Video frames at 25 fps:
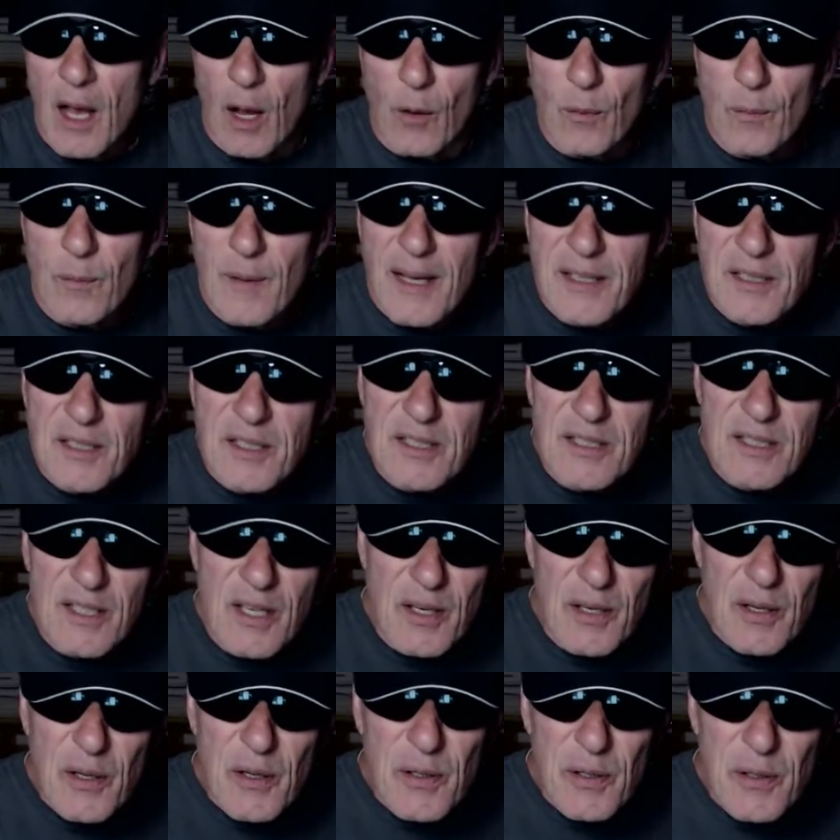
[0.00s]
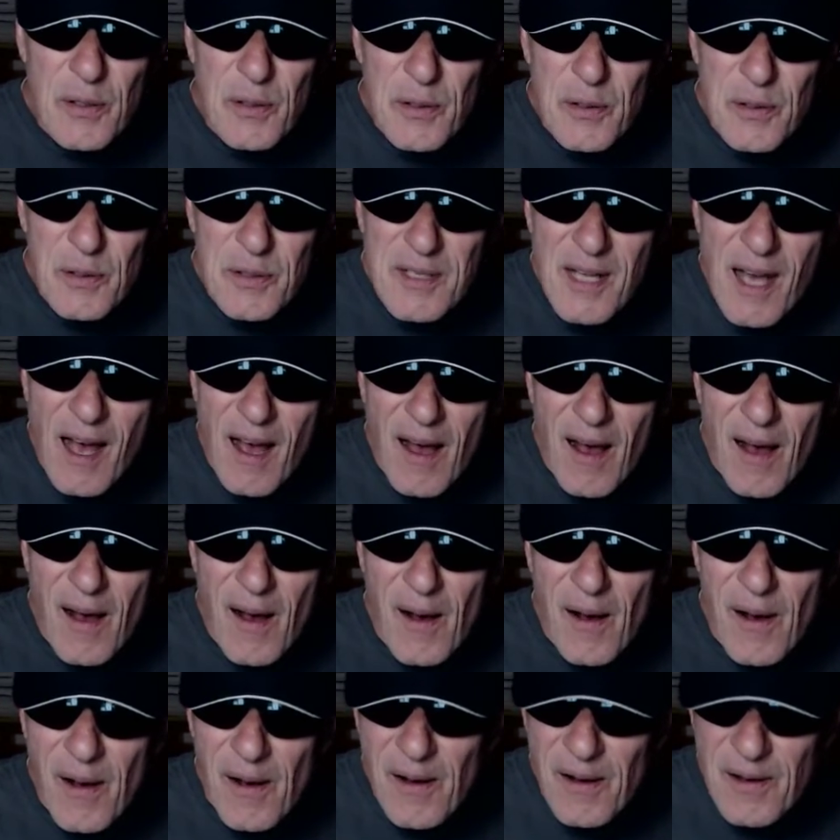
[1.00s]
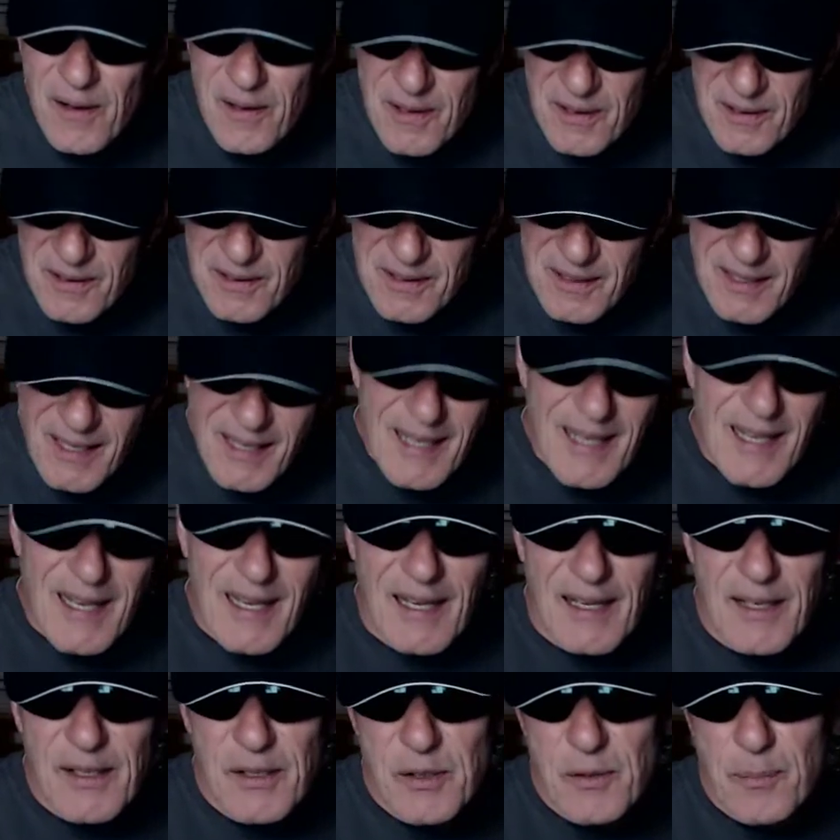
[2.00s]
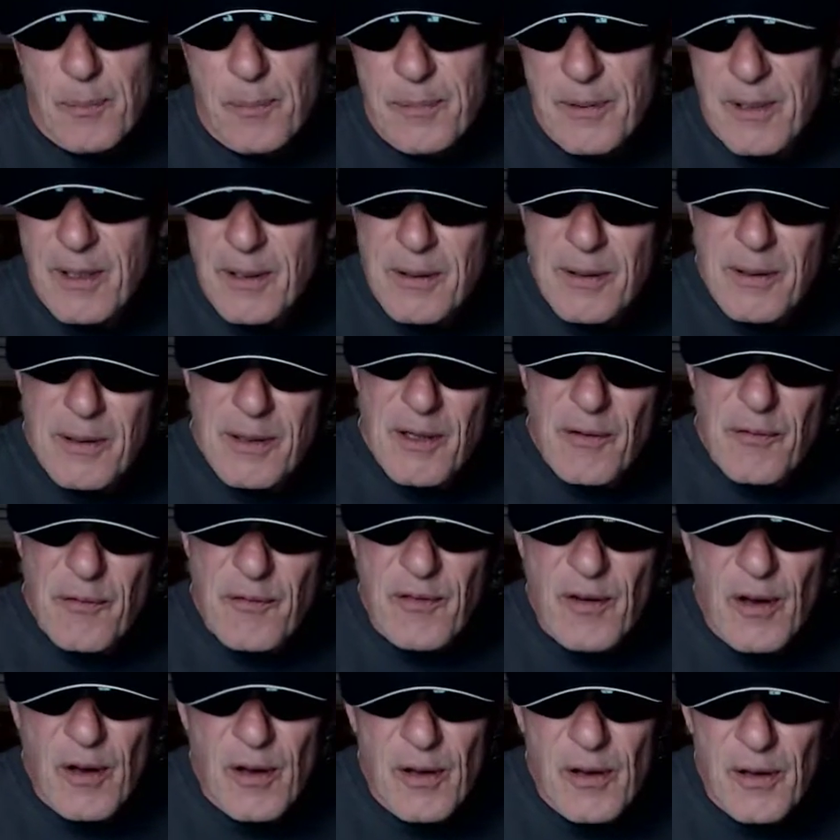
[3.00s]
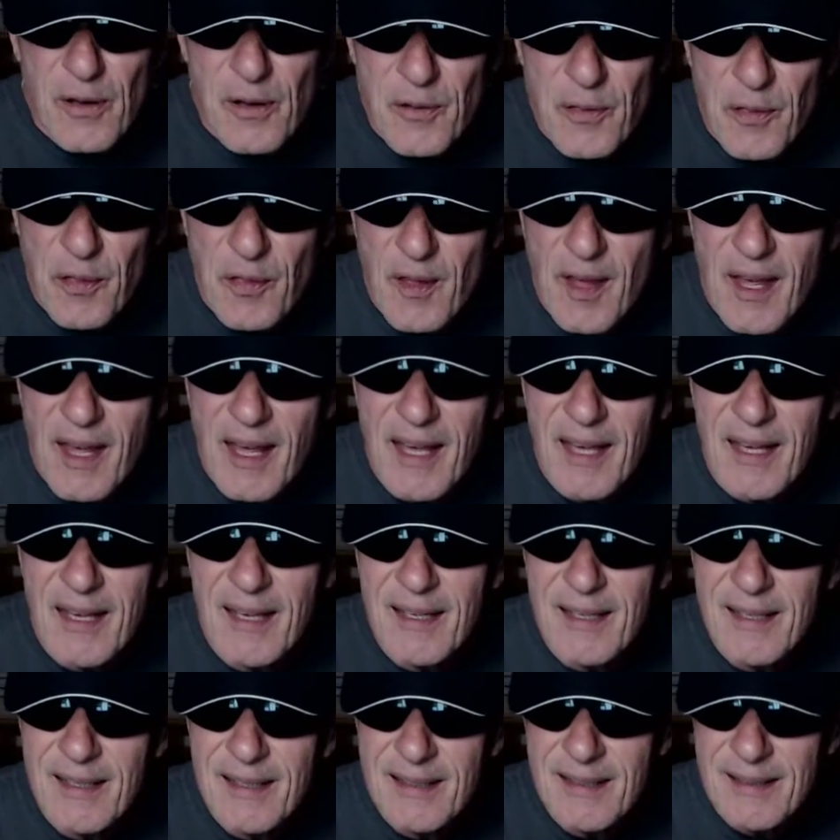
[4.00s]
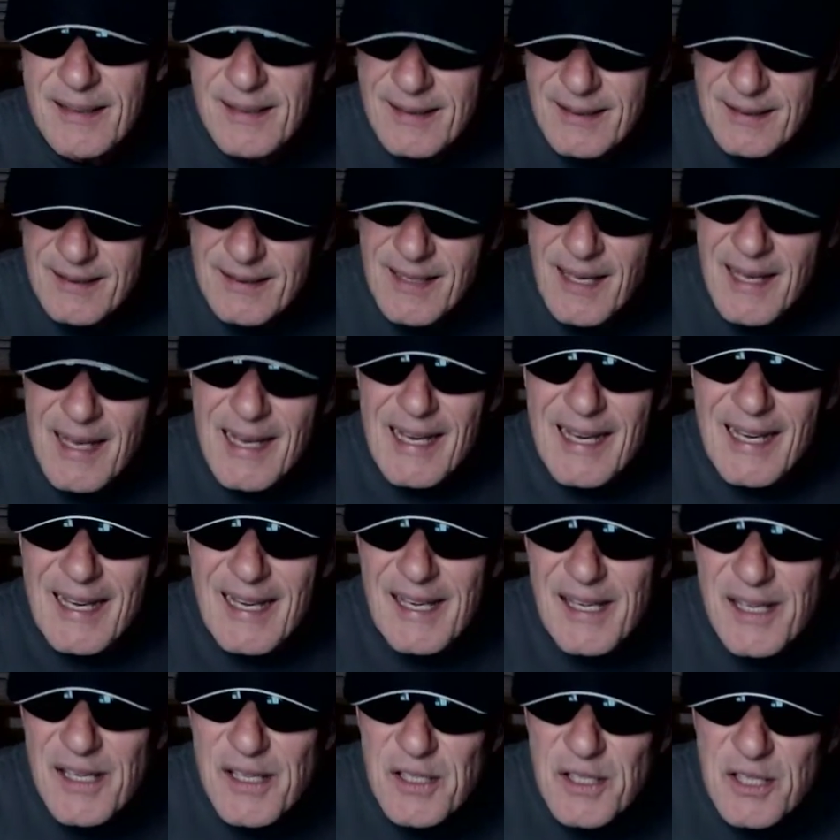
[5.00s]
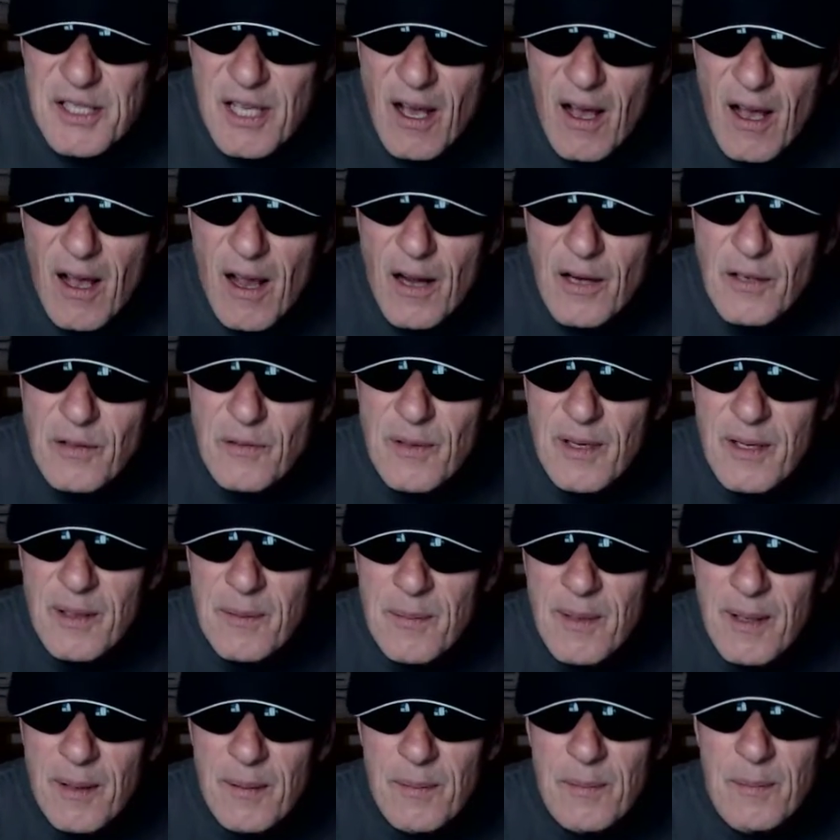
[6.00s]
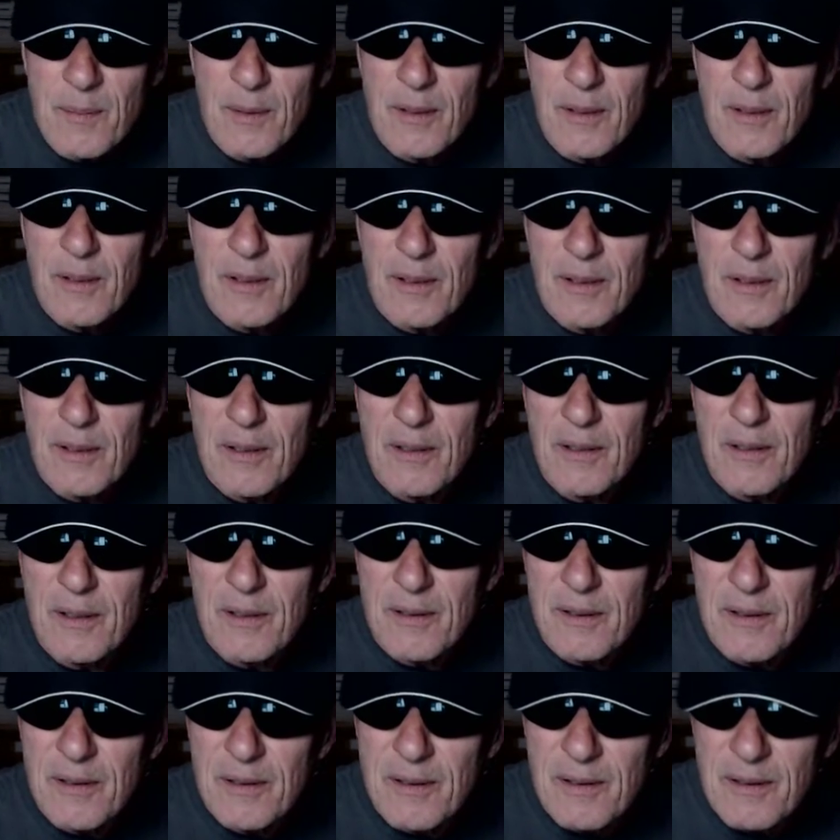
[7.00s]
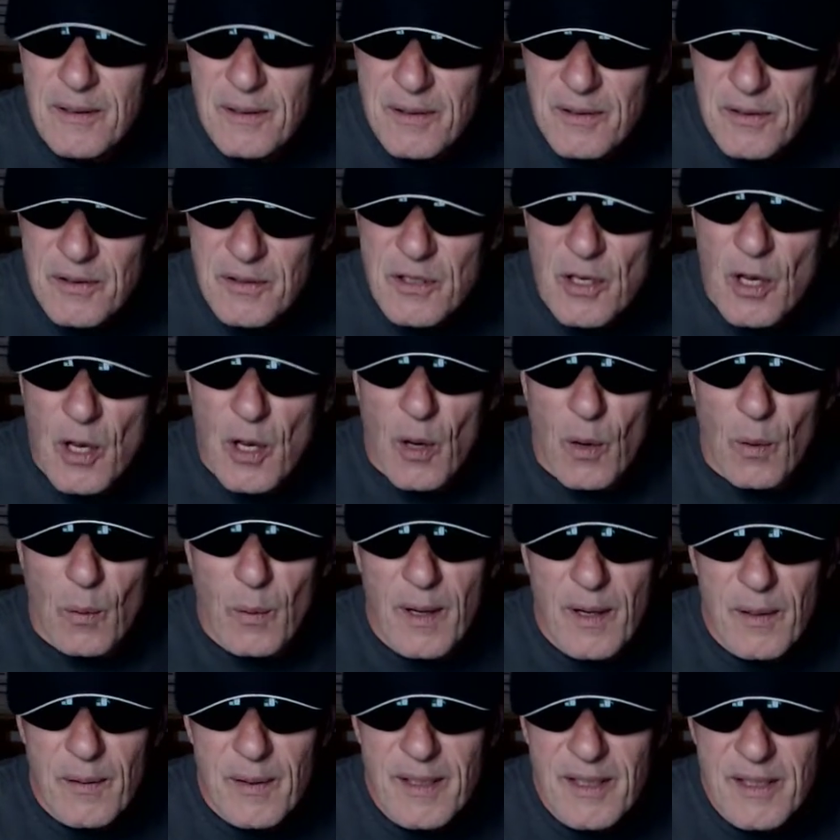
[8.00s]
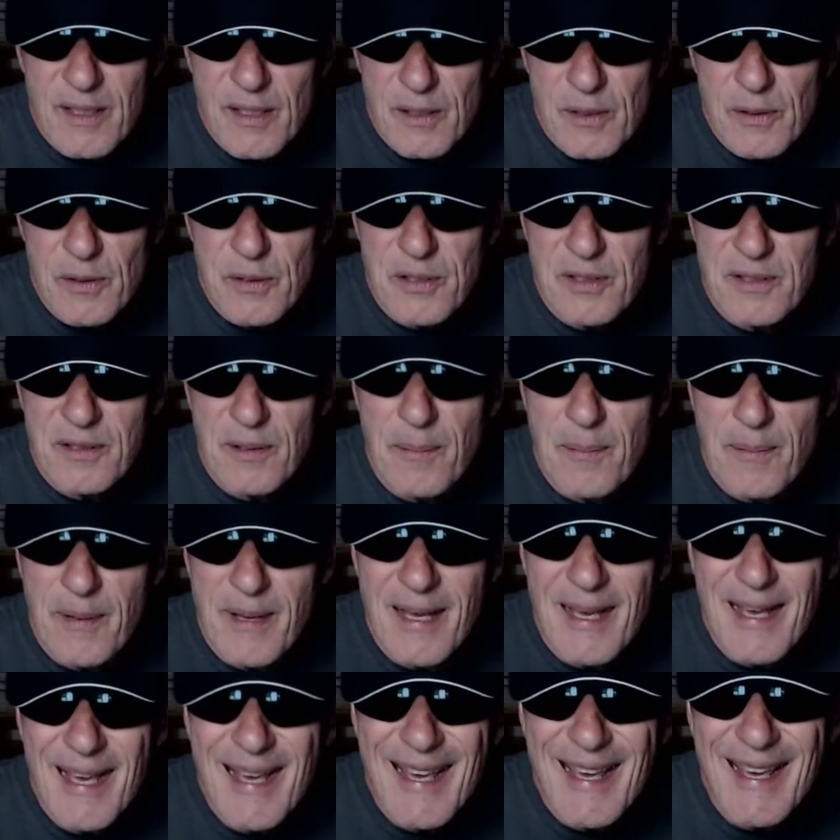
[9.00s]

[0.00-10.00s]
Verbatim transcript: A rescue dog is a beautiful thing. His heart remembers where he used to be.